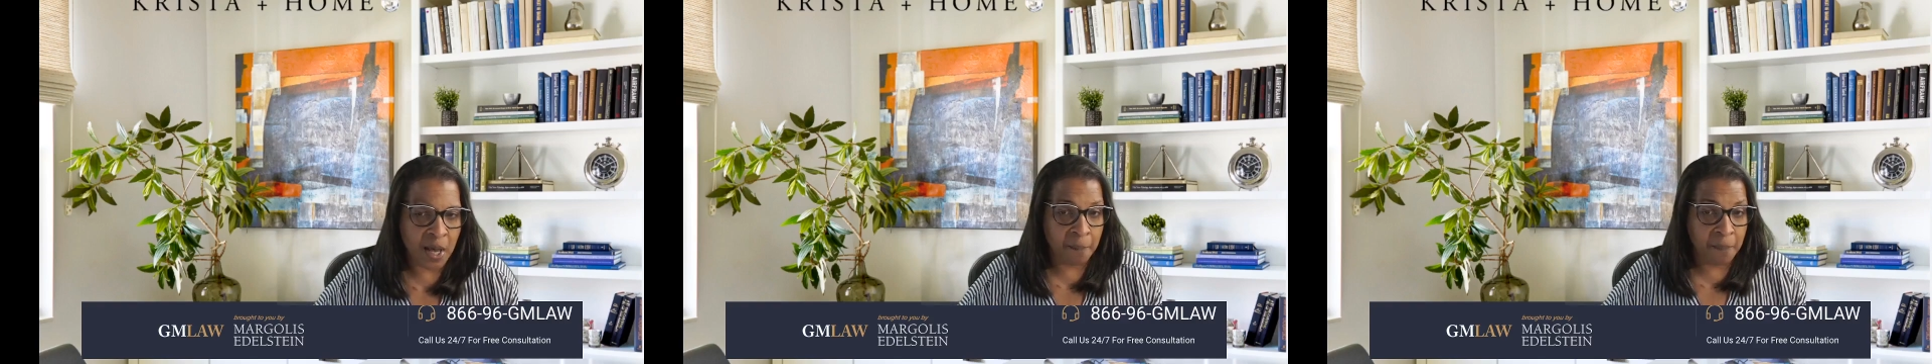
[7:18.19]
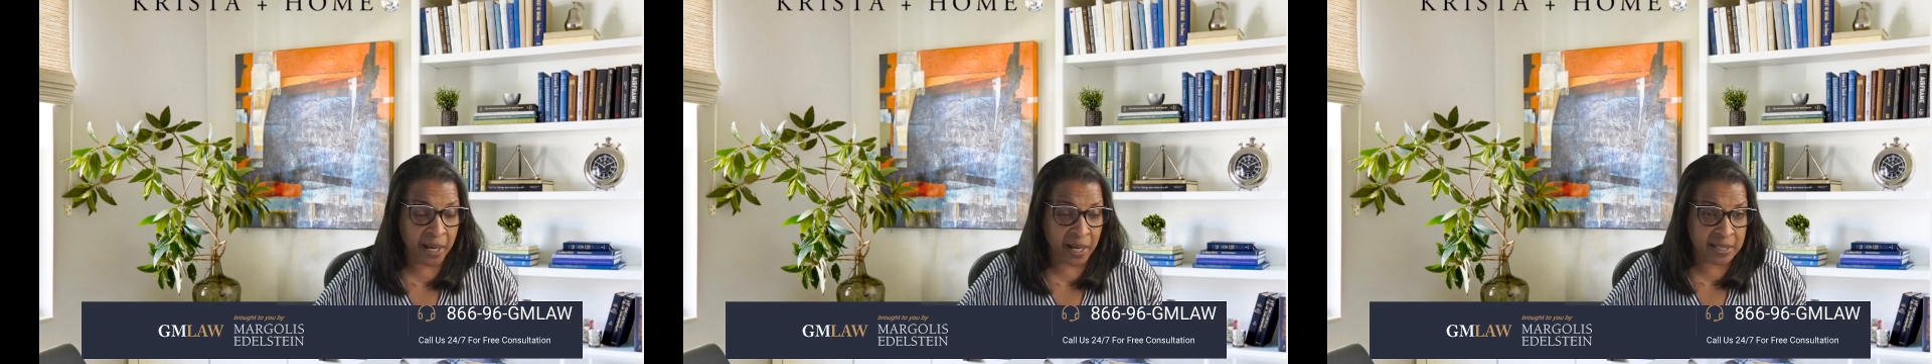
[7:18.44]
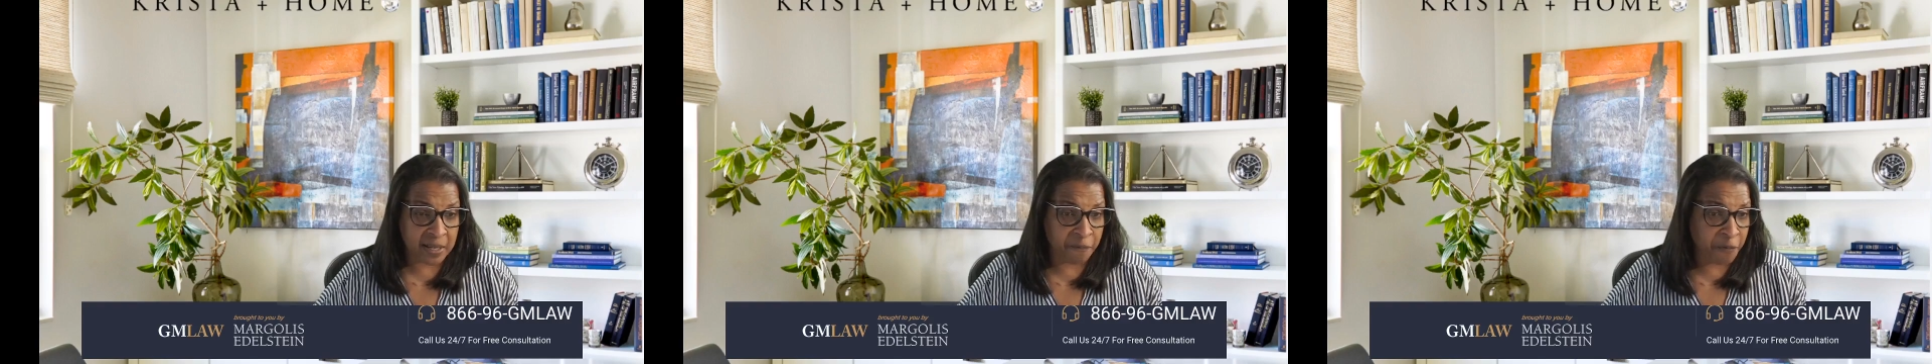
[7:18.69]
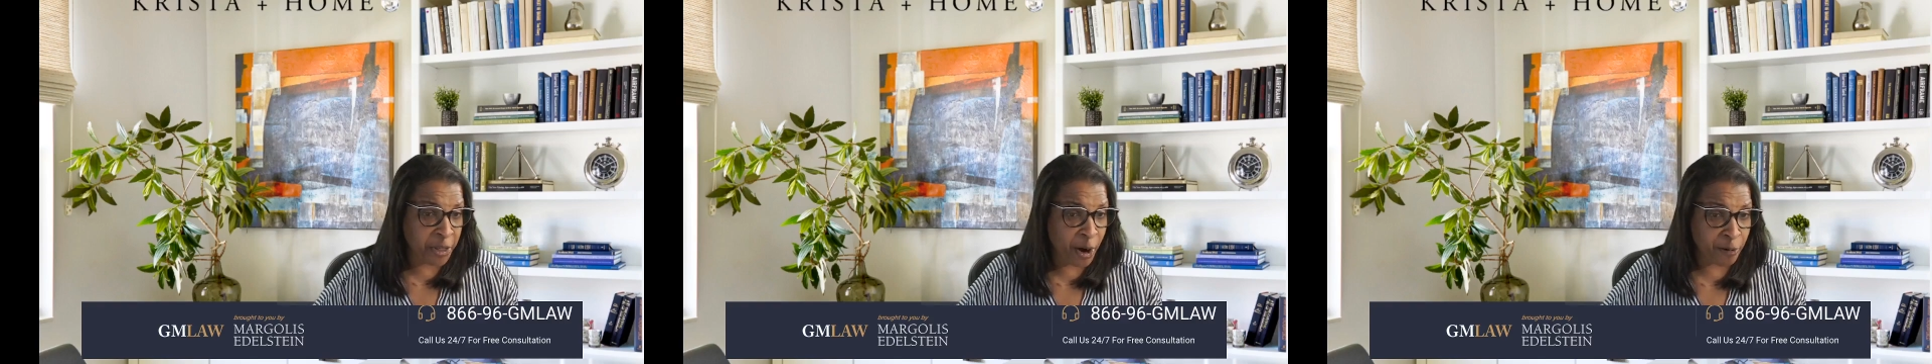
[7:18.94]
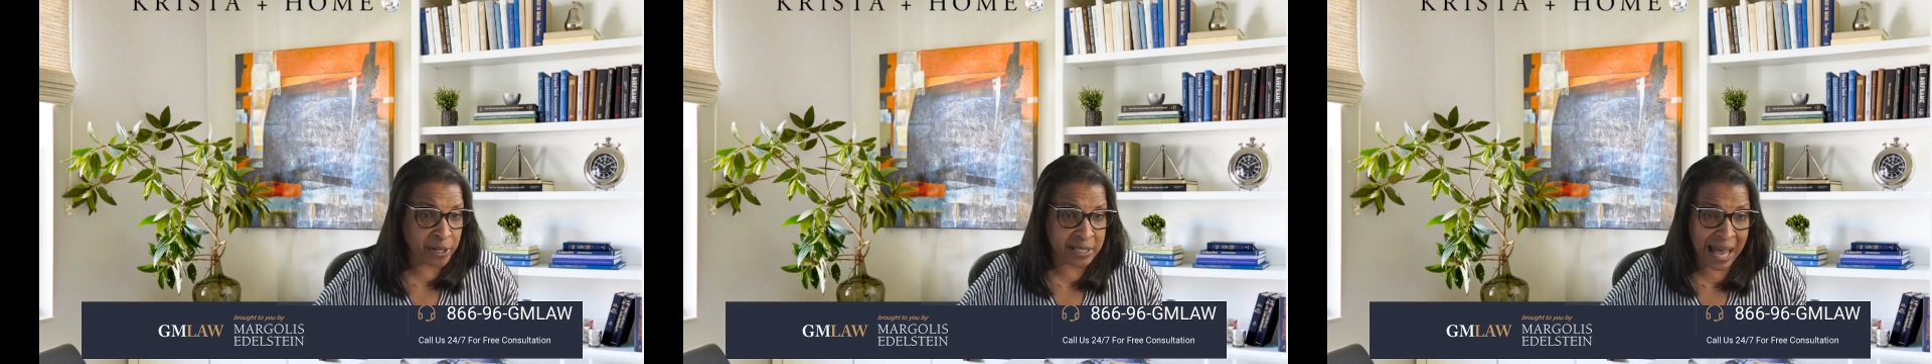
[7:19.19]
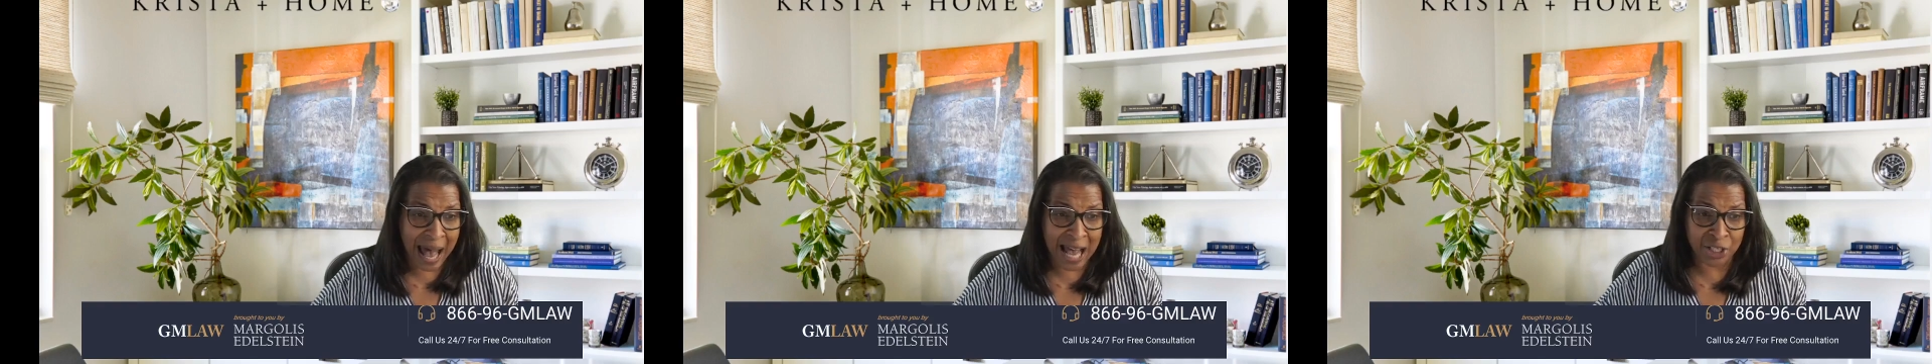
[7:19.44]
because if there is
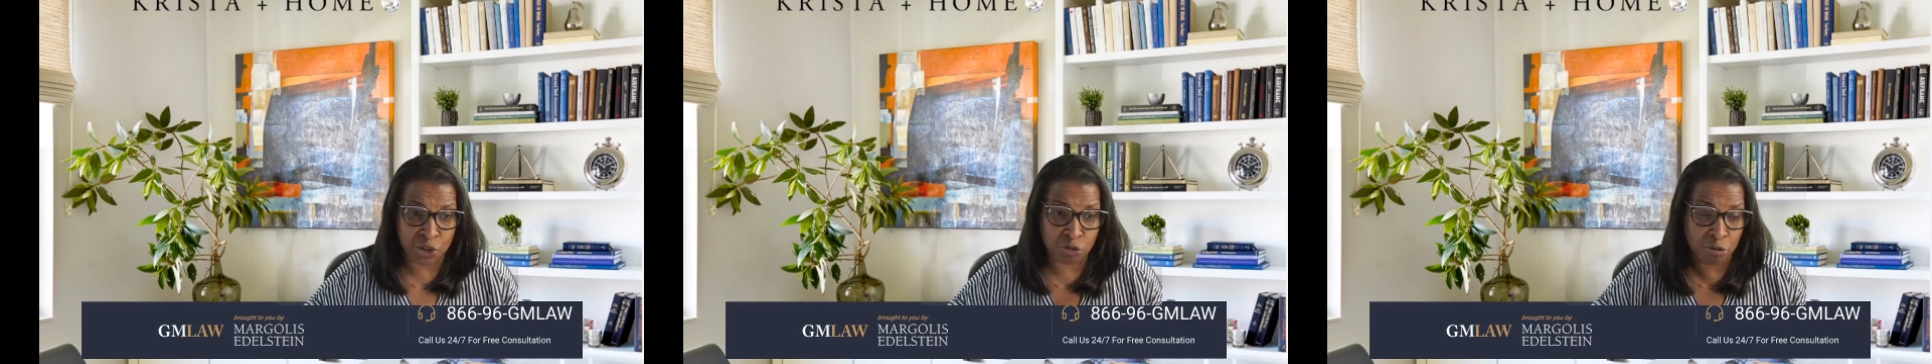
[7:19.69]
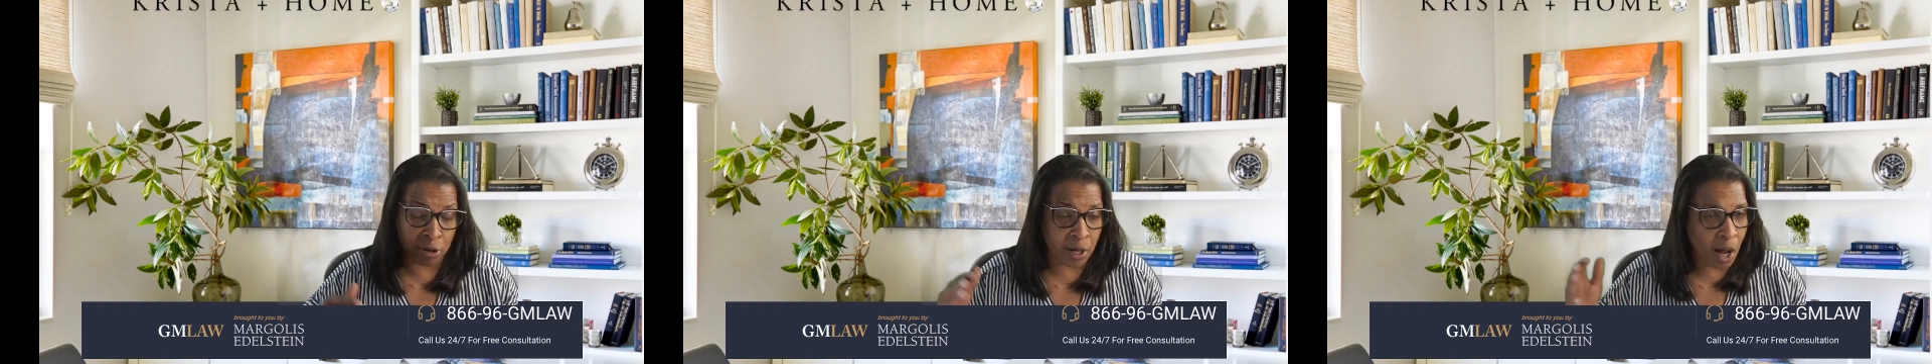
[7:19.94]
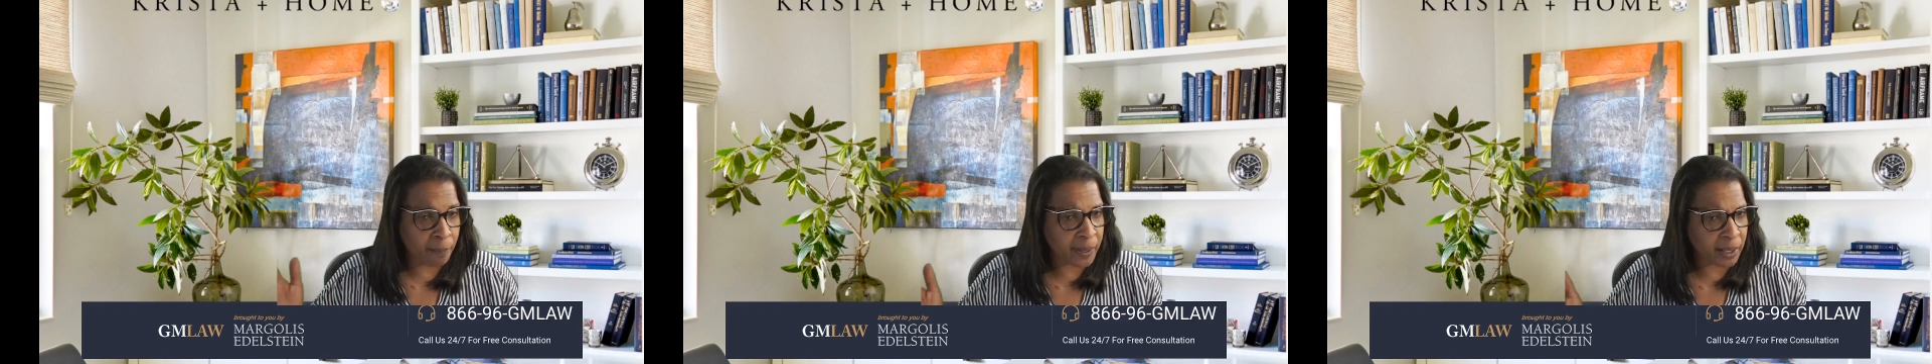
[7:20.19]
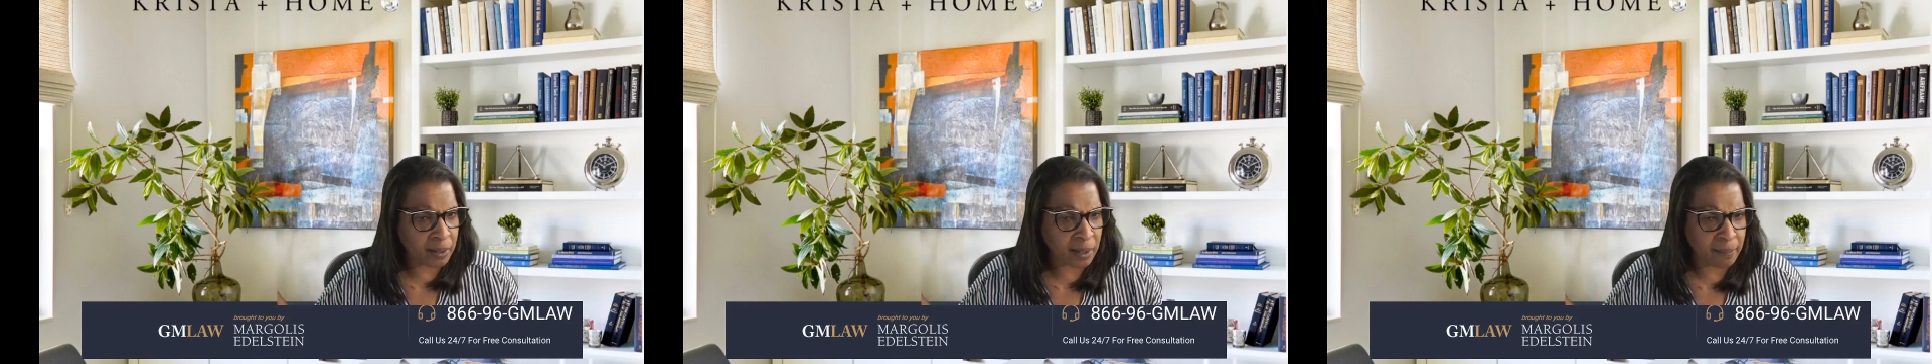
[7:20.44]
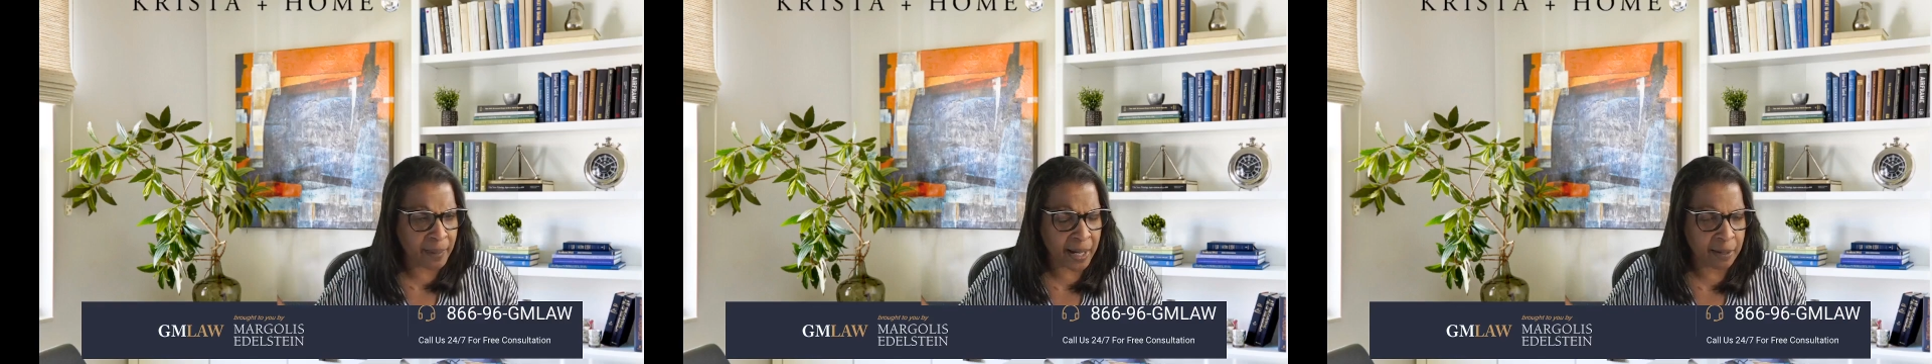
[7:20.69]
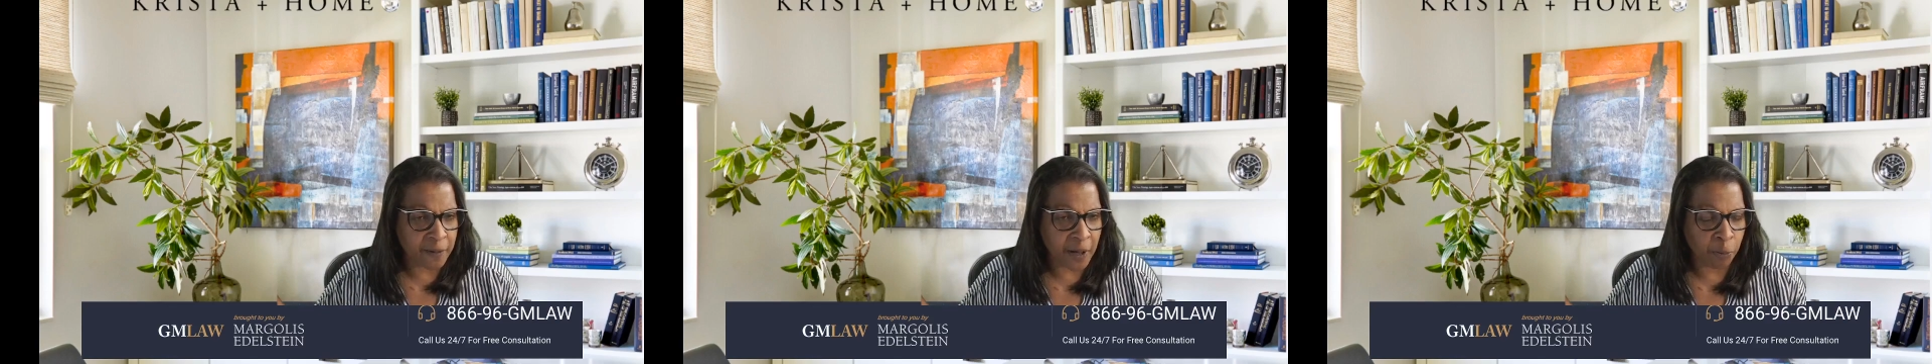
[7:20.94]
astronomical
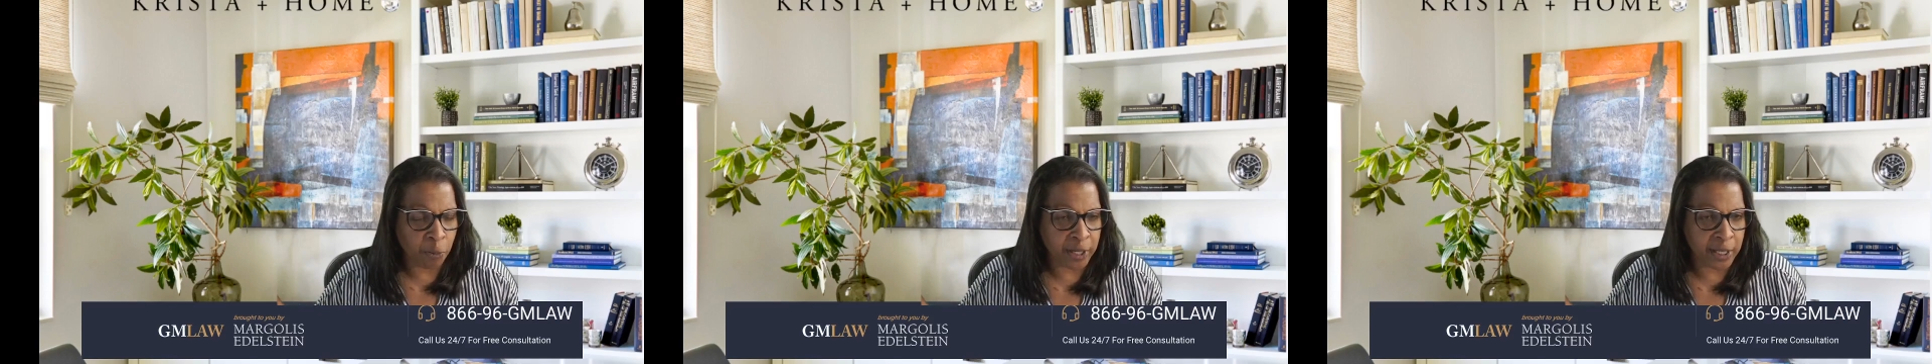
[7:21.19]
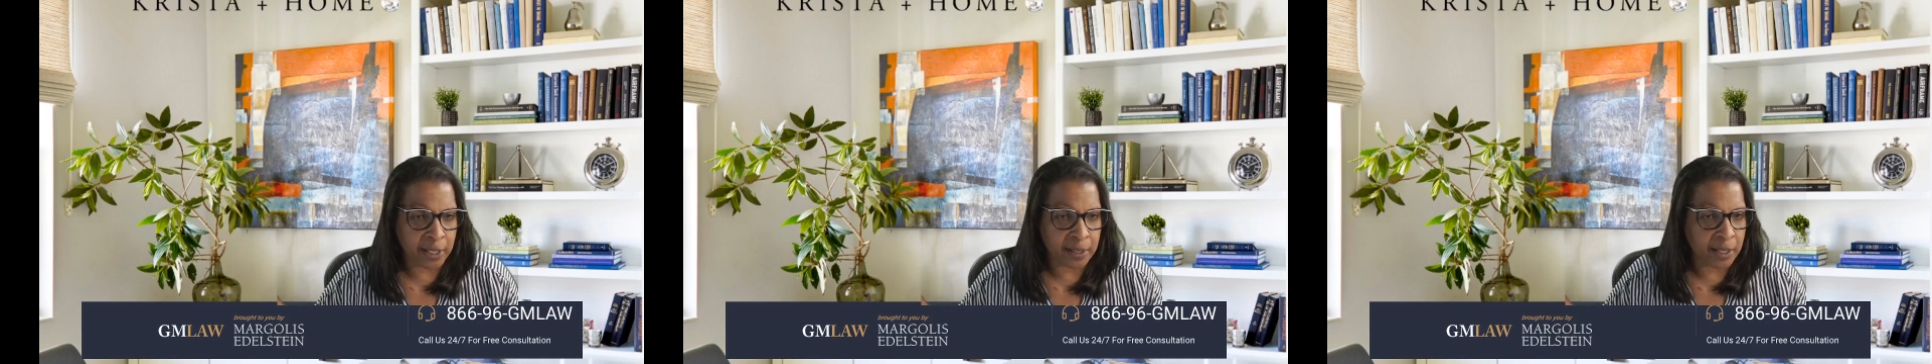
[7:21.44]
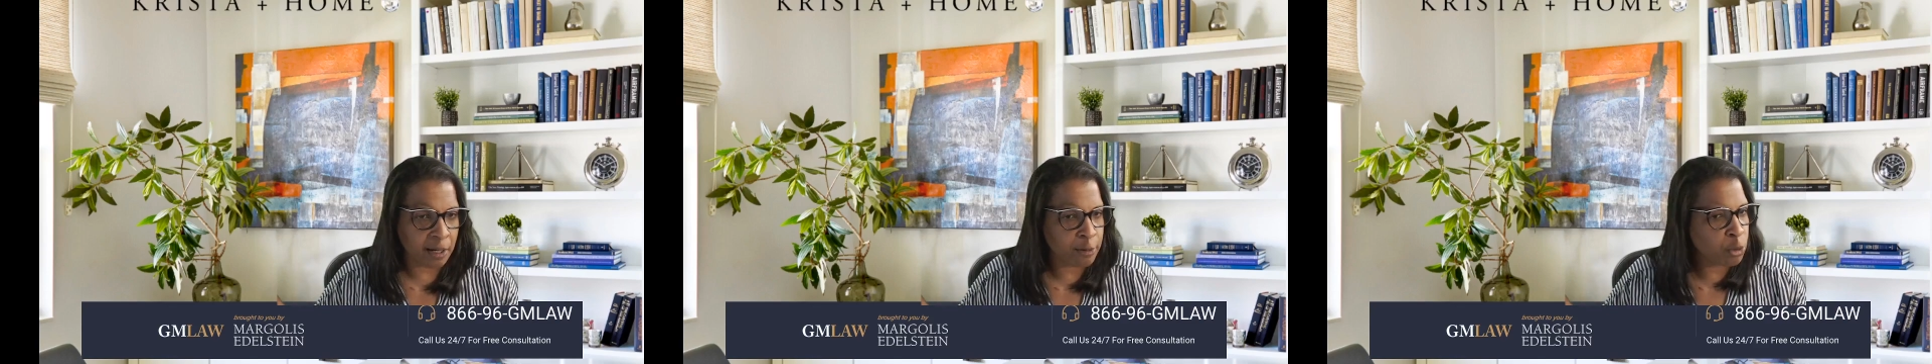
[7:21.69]
amount of equity in there,